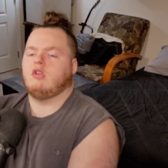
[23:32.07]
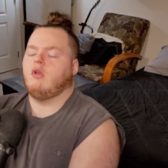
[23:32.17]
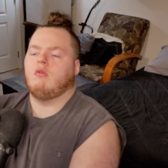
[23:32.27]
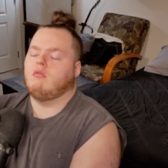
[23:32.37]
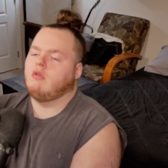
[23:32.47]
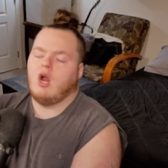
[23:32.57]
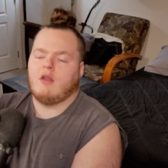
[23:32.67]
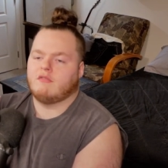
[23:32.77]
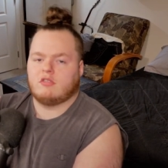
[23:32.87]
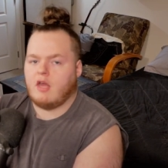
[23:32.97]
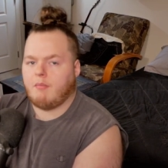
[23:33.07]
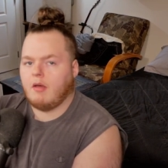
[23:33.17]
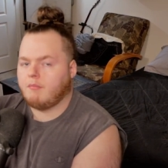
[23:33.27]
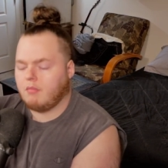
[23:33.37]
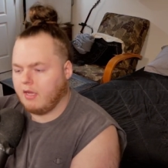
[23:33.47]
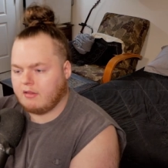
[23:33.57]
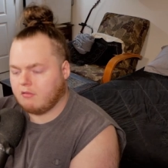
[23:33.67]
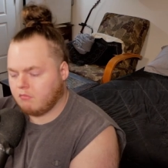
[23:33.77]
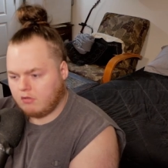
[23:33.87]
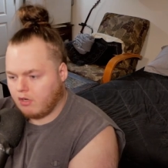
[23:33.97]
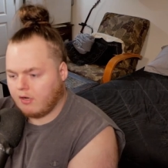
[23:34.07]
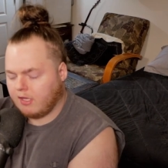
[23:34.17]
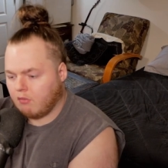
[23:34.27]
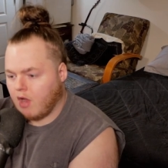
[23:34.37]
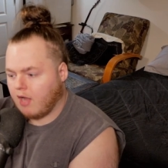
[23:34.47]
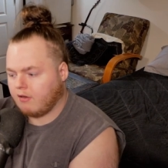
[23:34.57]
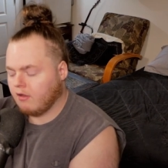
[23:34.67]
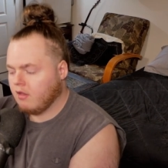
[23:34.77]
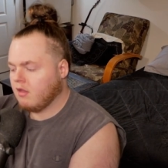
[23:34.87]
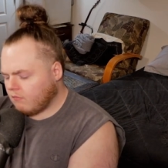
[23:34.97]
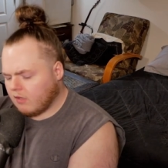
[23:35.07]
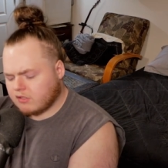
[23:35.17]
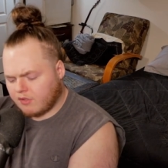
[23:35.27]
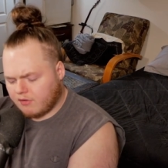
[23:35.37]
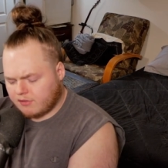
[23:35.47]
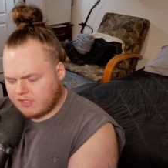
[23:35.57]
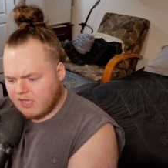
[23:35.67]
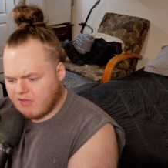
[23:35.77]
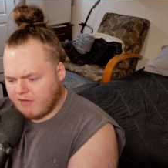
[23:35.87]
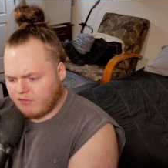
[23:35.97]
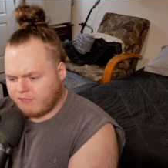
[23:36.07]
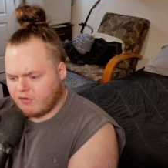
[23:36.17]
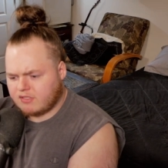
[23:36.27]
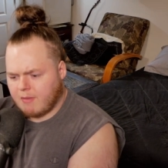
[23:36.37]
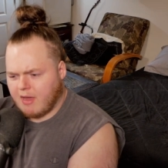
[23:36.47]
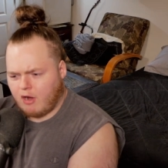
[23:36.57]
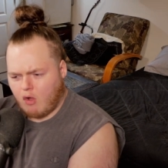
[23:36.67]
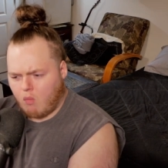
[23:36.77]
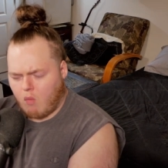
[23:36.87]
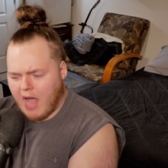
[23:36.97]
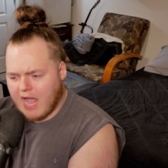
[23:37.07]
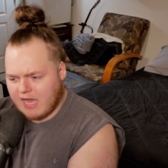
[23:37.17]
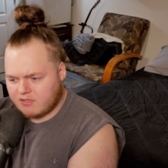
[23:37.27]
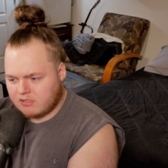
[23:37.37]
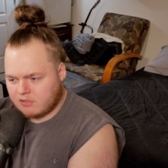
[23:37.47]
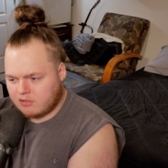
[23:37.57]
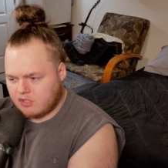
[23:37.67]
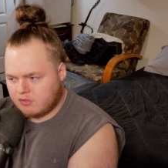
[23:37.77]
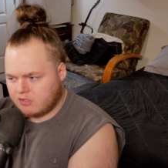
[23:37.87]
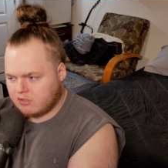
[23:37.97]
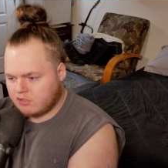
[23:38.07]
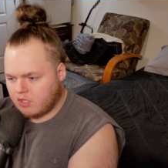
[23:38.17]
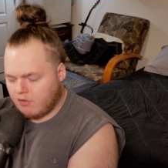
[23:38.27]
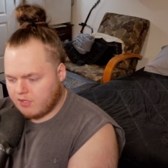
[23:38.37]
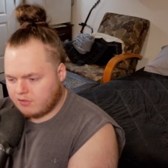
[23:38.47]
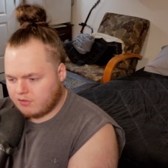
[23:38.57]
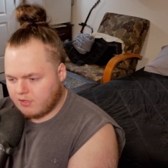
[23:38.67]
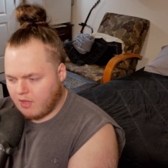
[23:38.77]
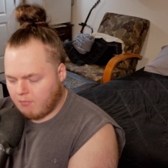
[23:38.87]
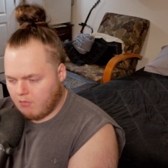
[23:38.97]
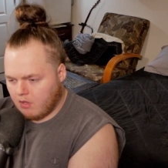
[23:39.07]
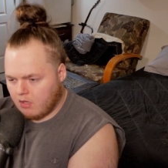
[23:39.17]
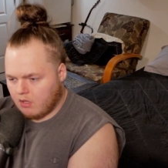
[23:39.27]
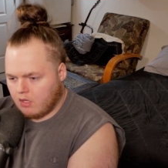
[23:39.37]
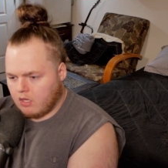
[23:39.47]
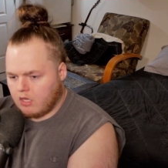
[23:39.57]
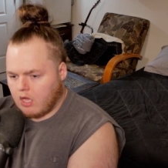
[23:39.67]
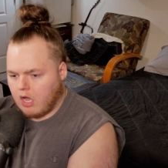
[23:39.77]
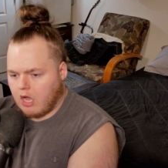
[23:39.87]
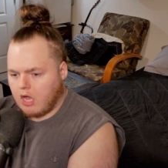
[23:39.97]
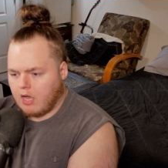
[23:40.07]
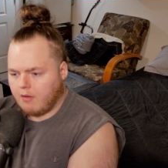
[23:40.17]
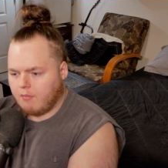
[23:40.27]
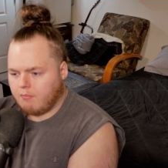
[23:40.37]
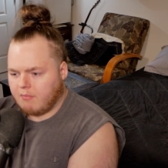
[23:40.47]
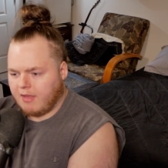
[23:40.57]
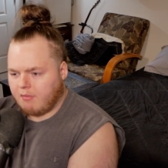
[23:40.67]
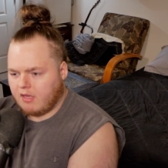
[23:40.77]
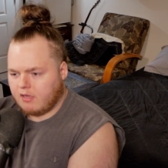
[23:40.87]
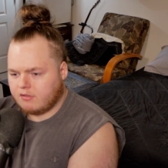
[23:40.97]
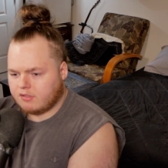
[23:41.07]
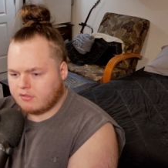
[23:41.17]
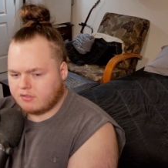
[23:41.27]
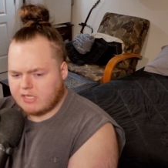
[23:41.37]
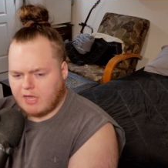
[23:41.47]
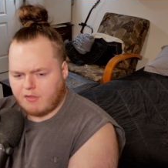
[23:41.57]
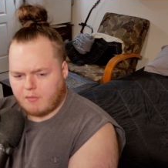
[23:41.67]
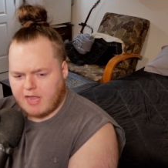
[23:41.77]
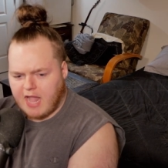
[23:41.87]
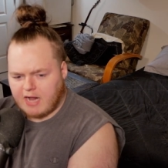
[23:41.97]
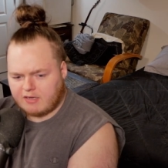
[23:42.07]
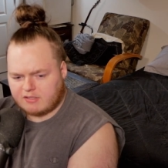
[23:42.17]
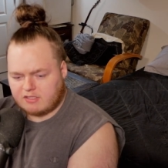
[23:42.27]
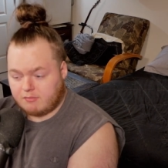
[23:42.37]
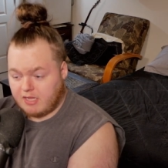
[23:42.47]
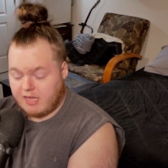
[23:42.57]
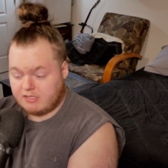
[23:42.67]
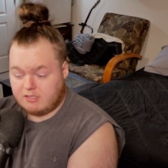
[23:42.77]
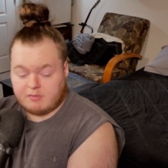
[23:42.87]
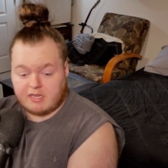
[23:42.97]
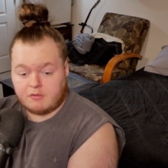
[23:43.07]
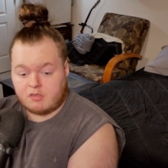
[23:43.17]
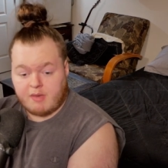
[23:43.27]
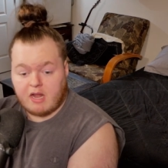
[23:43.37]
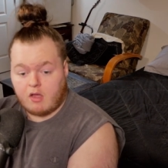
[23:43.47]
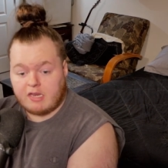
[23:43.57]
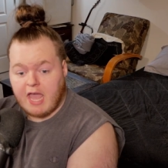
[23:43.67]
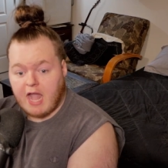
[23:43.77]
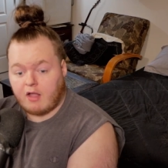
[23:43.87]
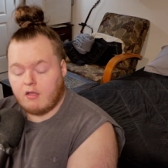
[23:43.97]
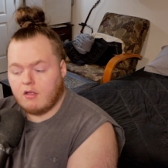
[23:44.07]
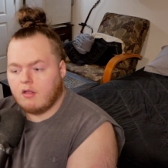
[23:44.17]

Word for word: Dude, don't even step up. Like, you're going to get rocked. So they're seeing that for the first time. I don't know why Edison is choosing to show this to them. Uh, maybe just to see how they react. And it seemed like, it seemed like he was about to attack.